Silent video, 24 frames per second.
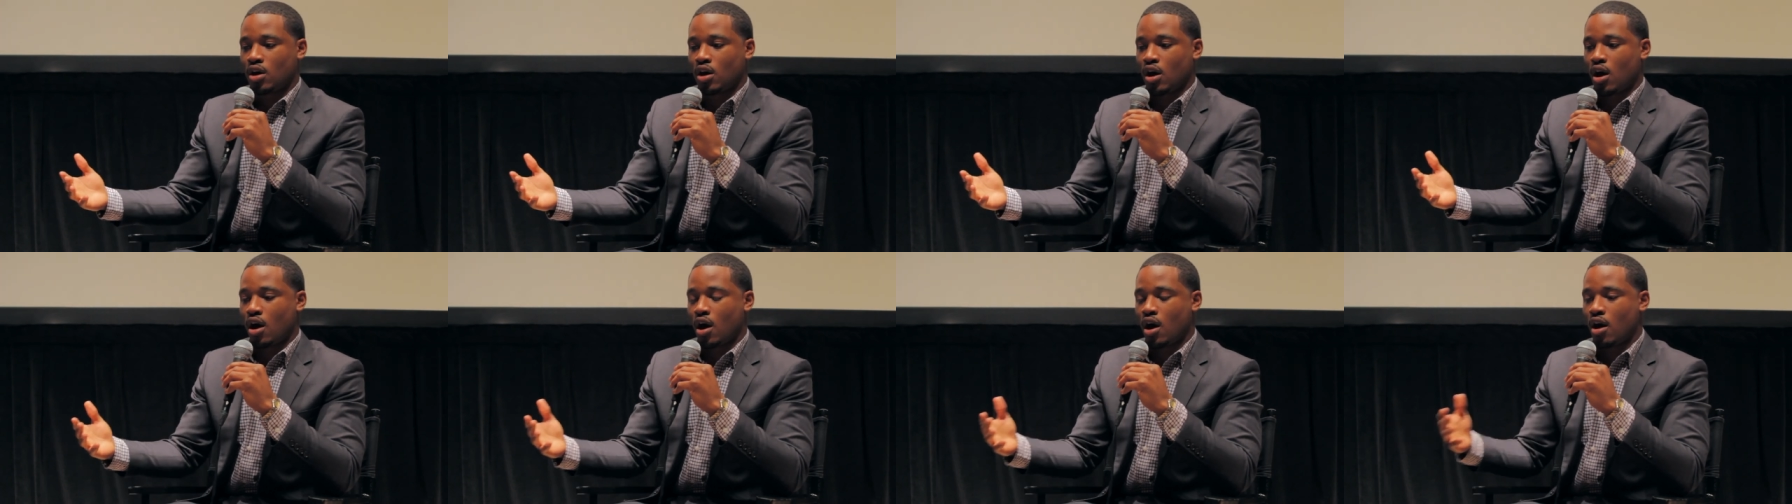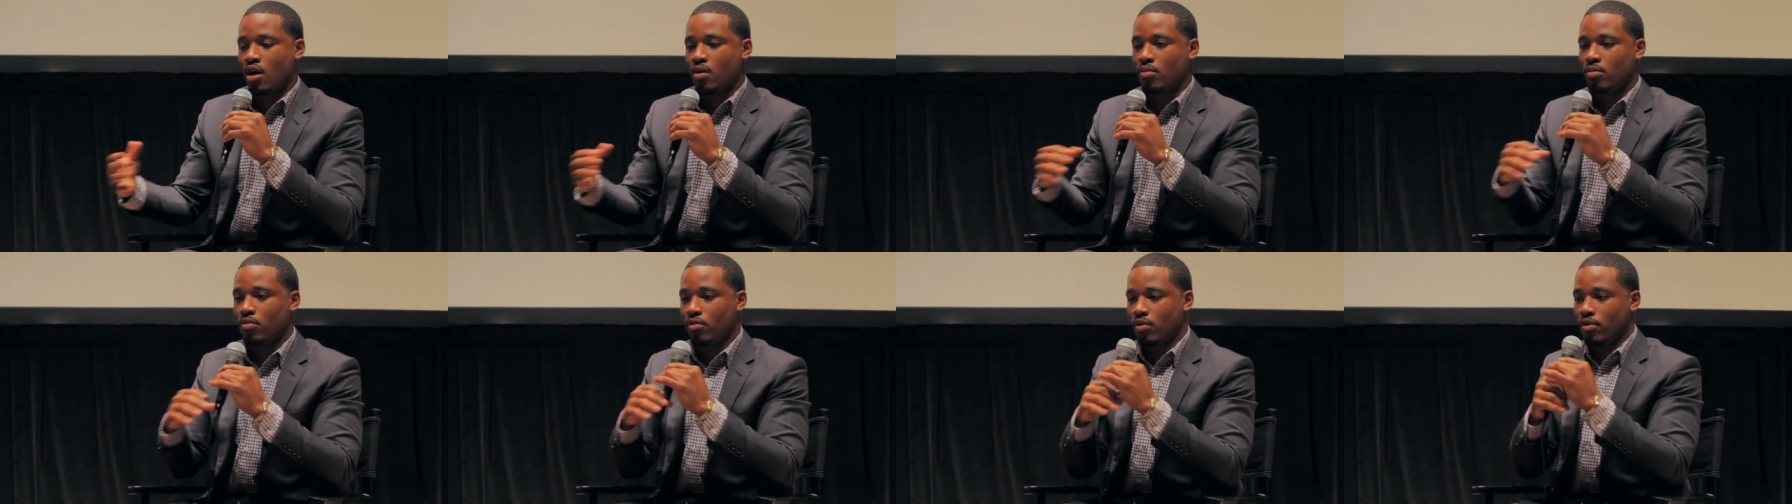
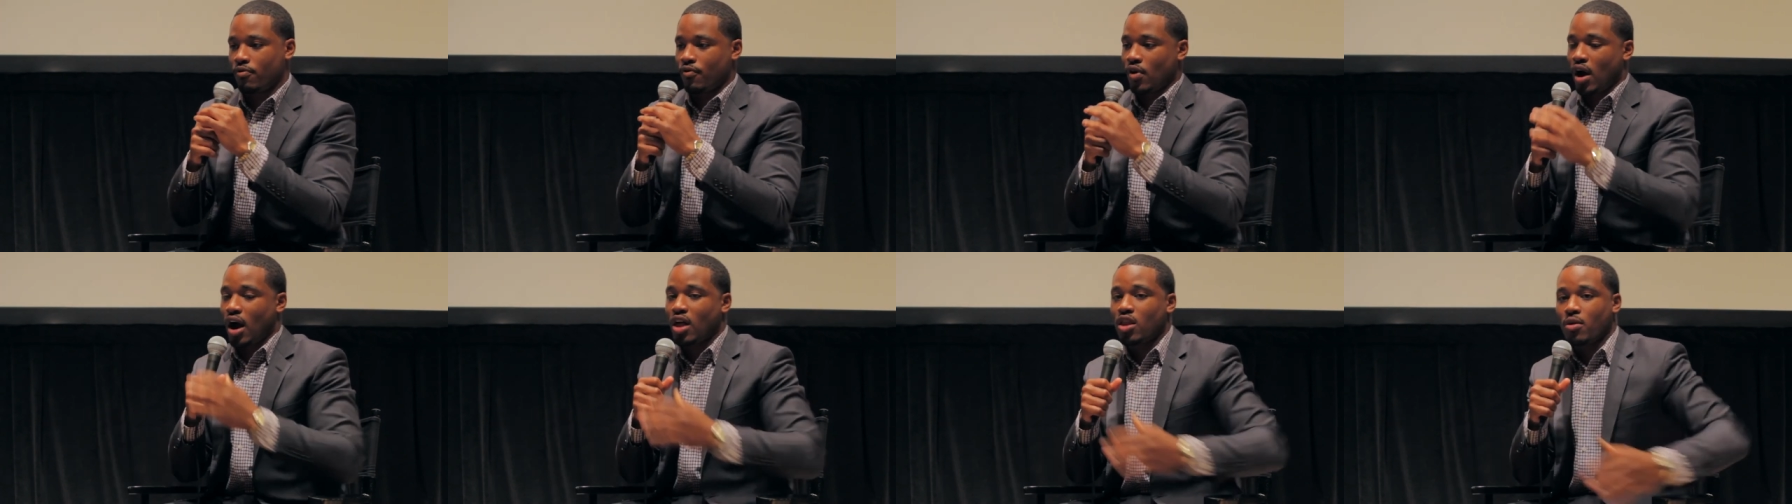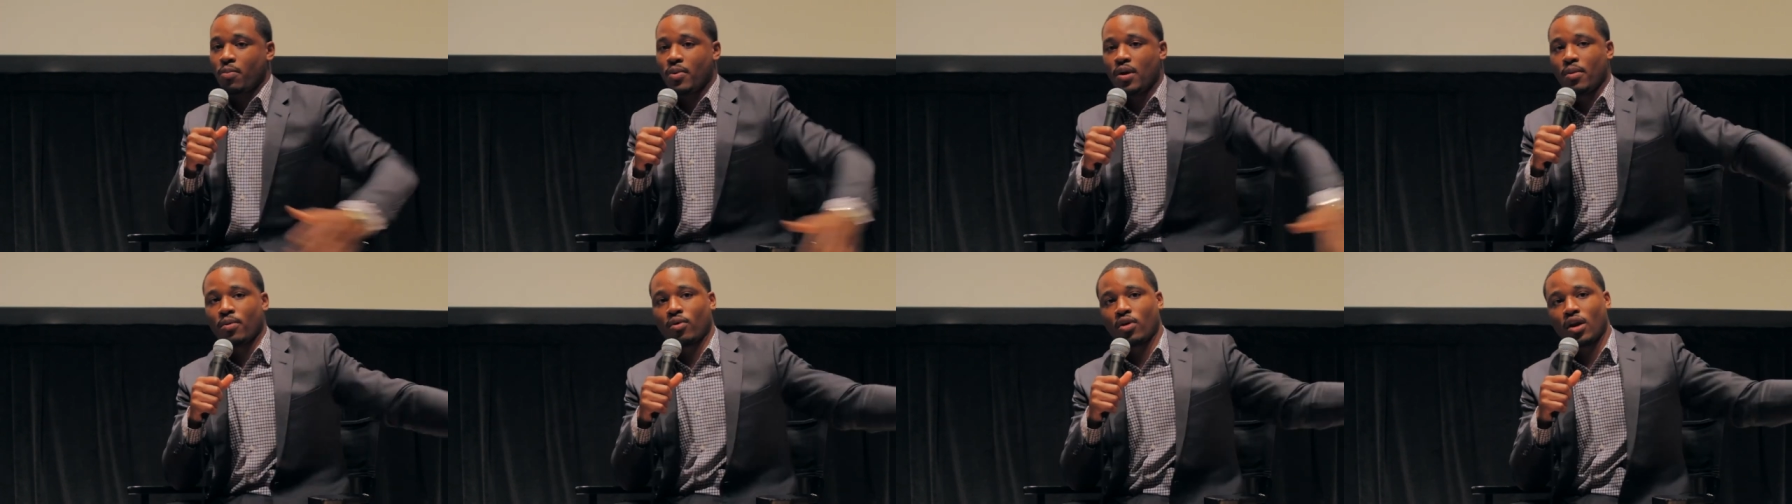Um, and for other
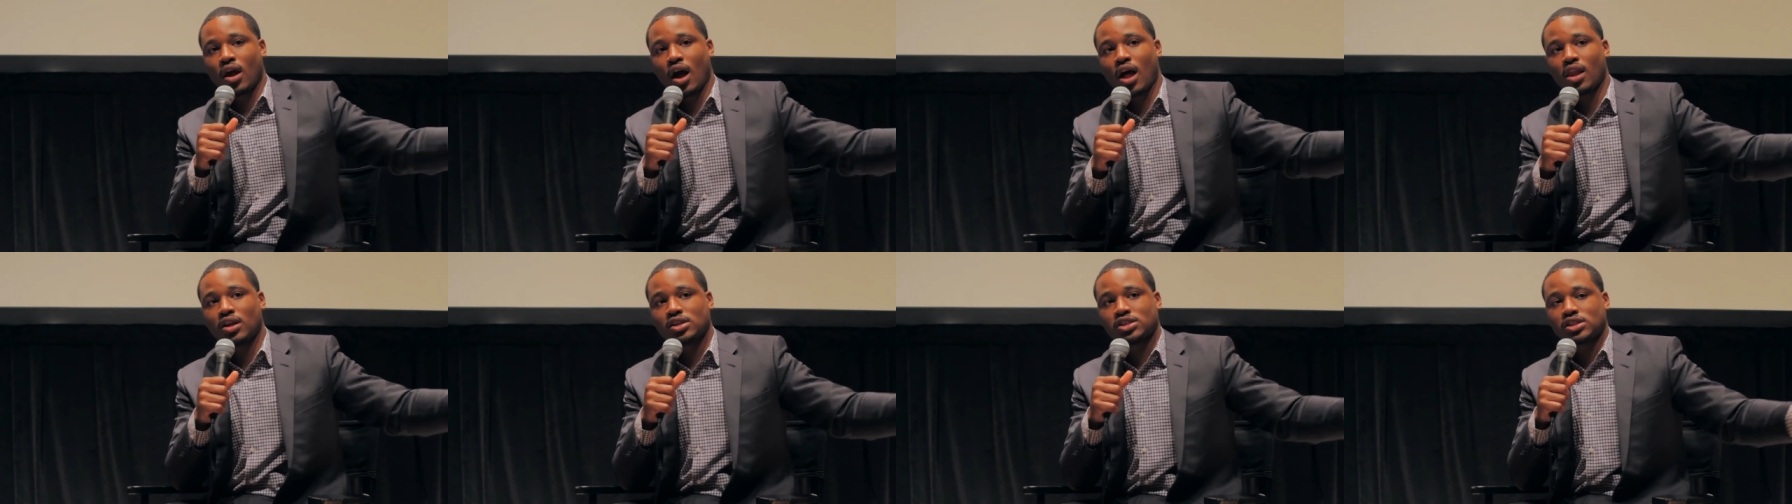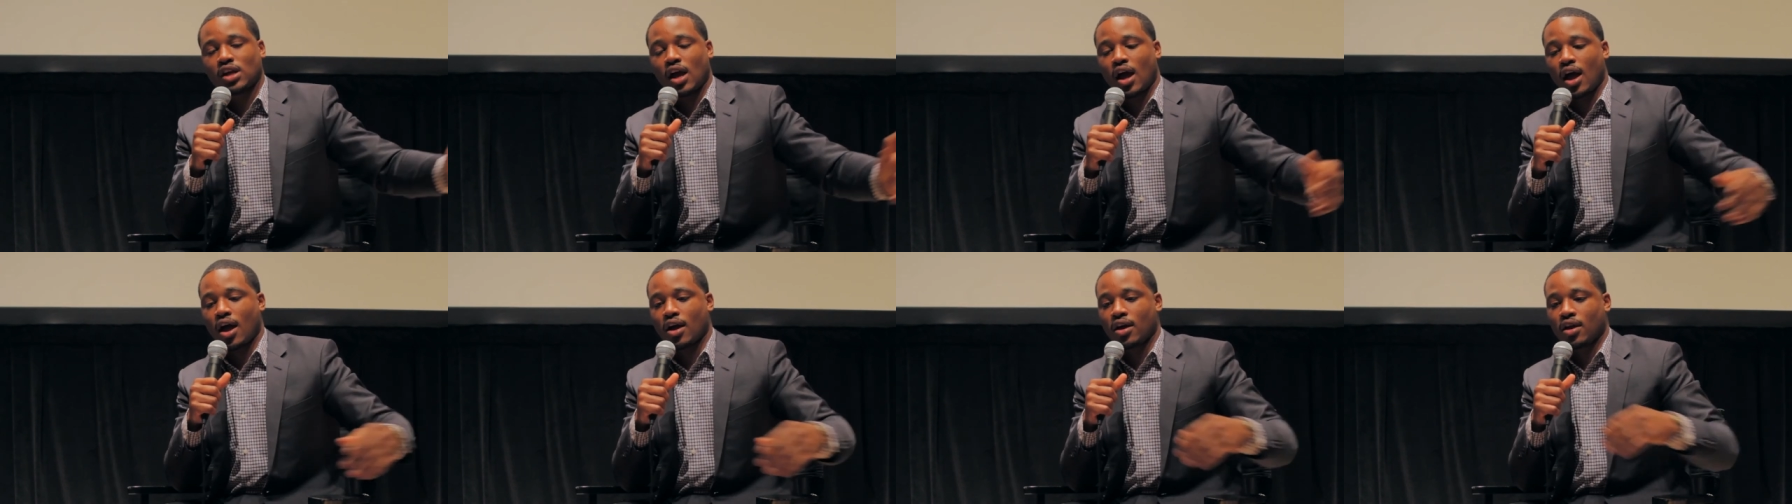people on the other
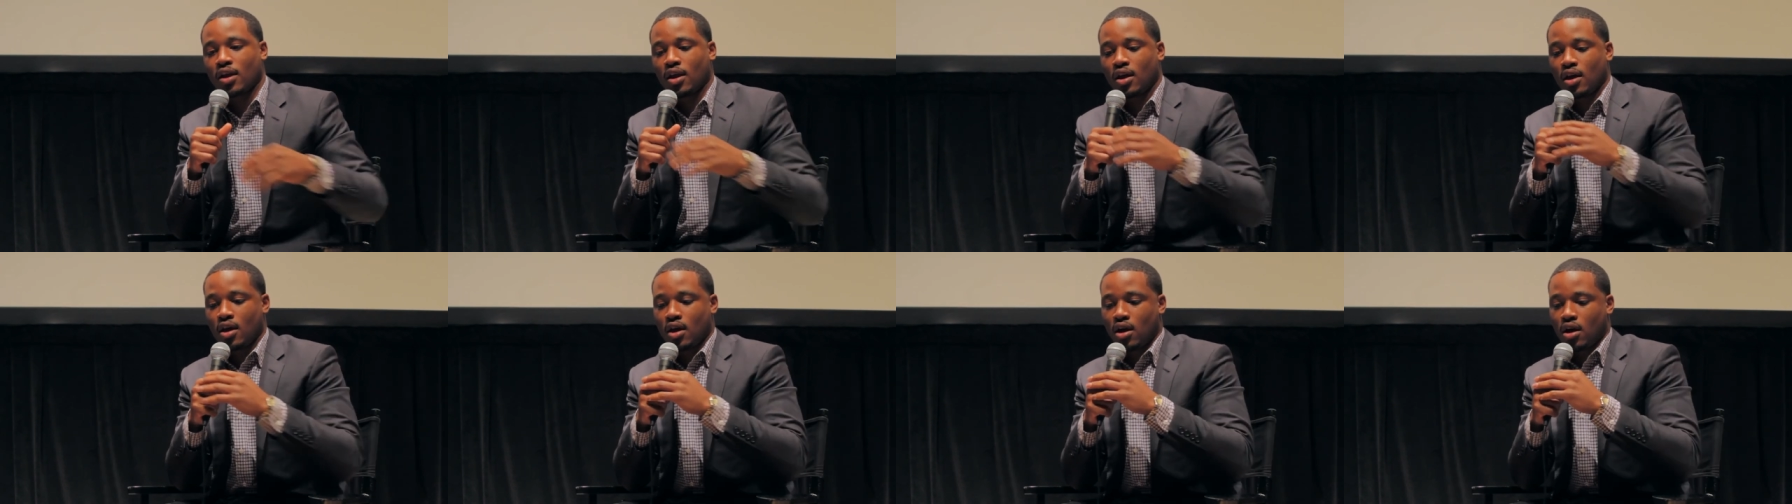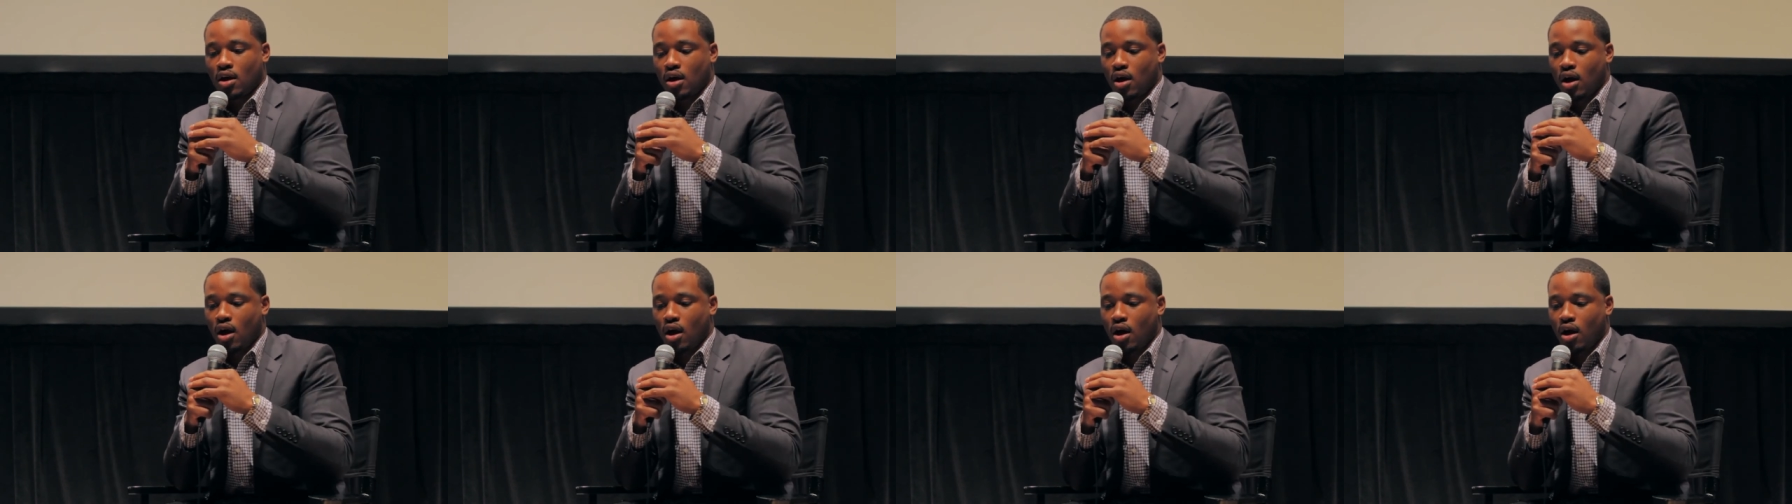side,
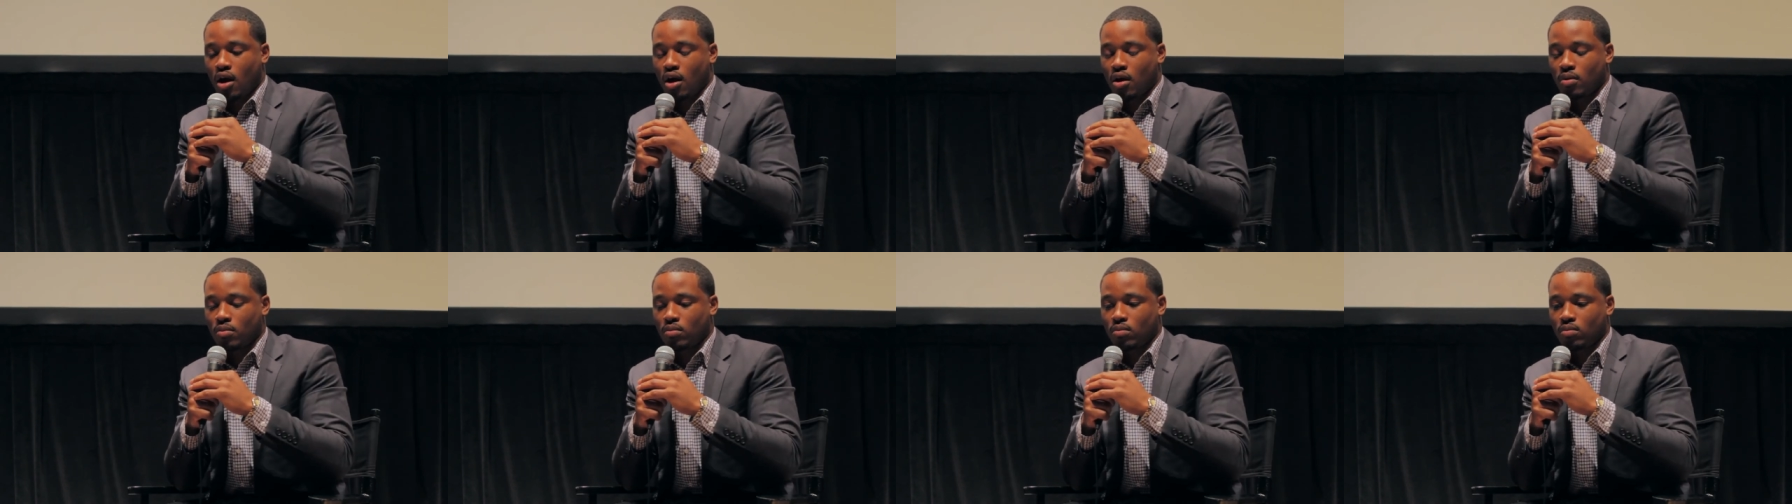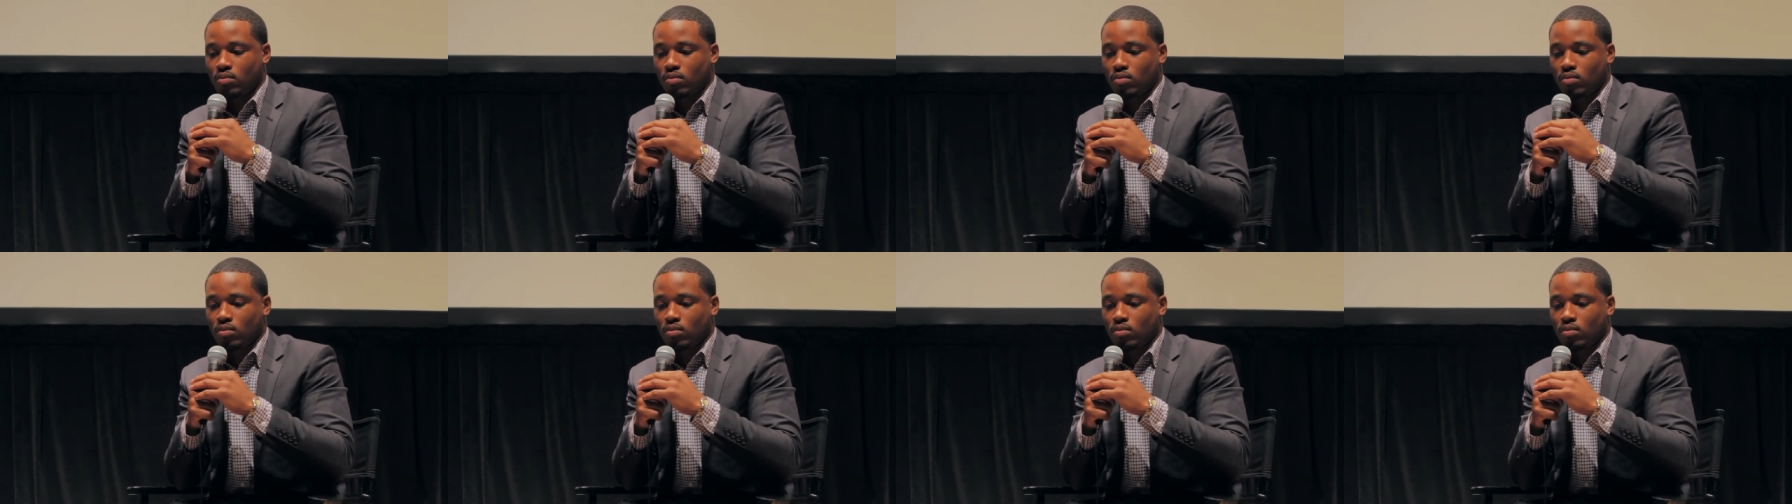uh,